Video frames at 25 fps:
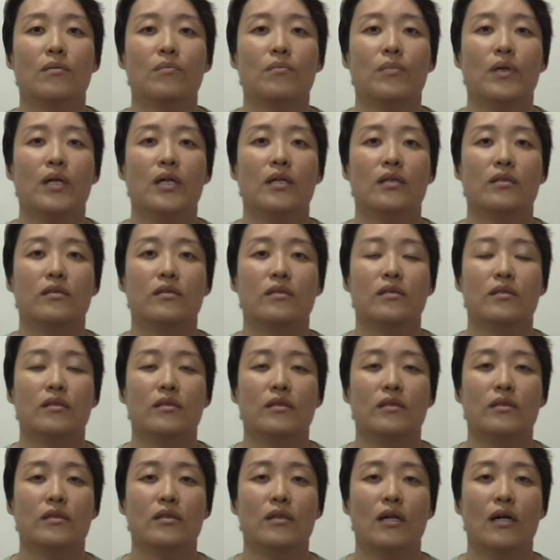but
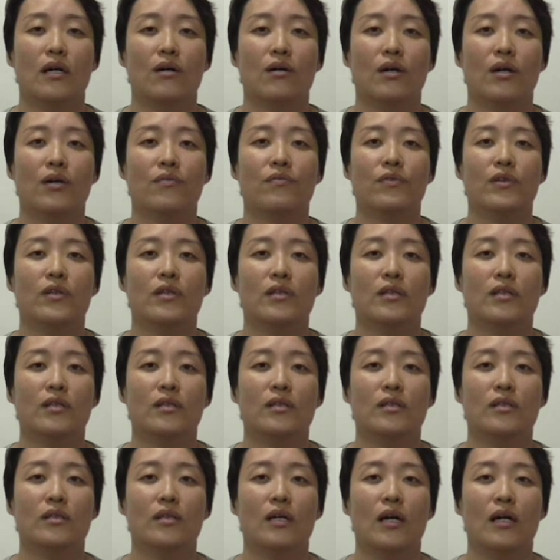
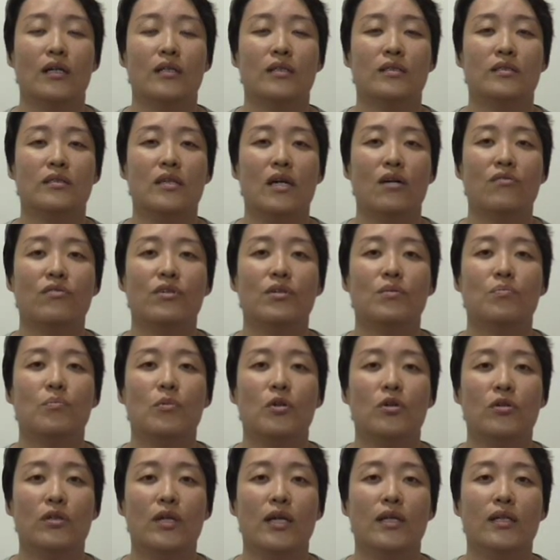however, I discovered
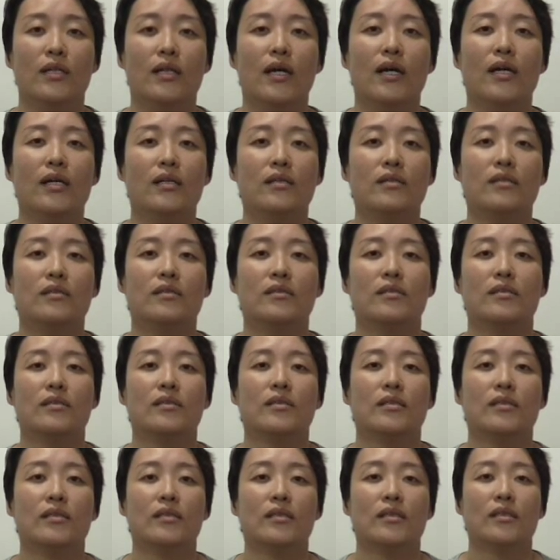more than that.
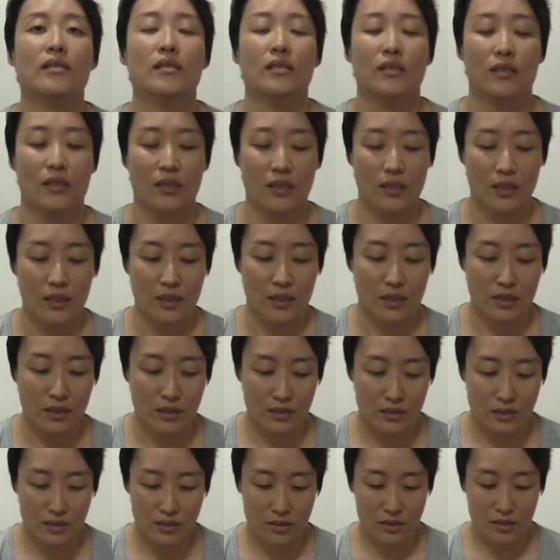
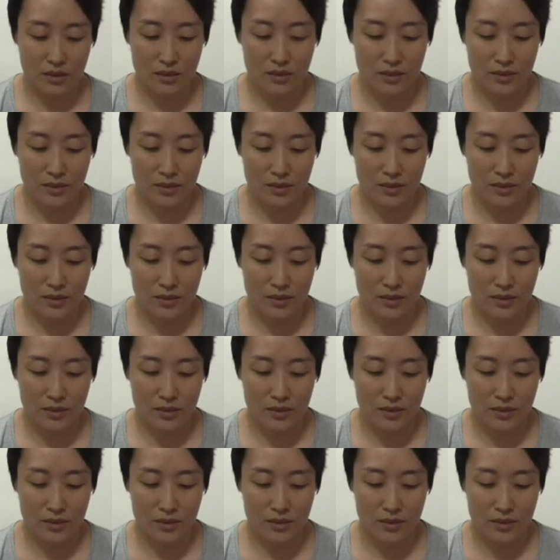It's